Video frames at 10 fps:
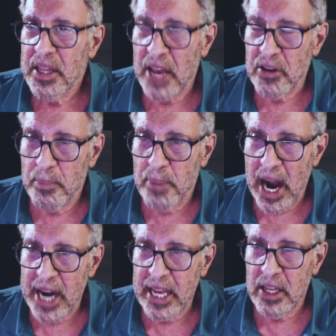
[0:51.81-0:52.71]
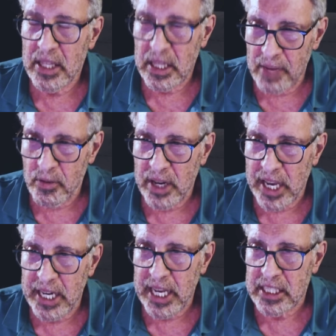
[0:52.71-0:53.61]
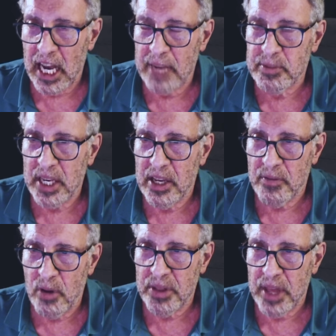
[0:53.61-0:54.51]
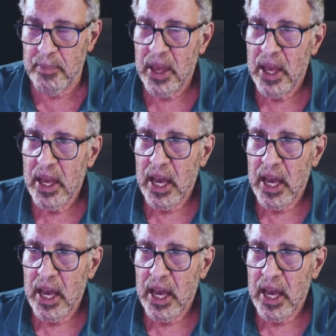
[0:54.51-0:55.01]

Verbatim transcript: that your body, your liver and kidney enzymes, they convert them